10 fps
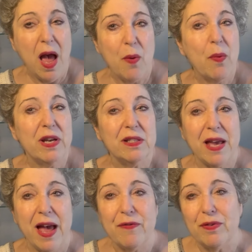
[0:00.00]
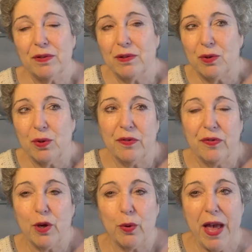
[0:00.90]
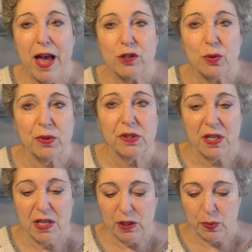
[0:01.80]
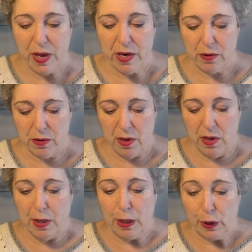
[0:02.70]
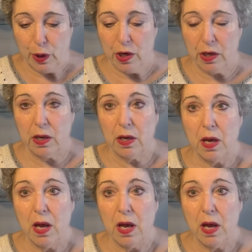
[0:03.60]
I wanted to have a sort of, you know, casual ski sweater look.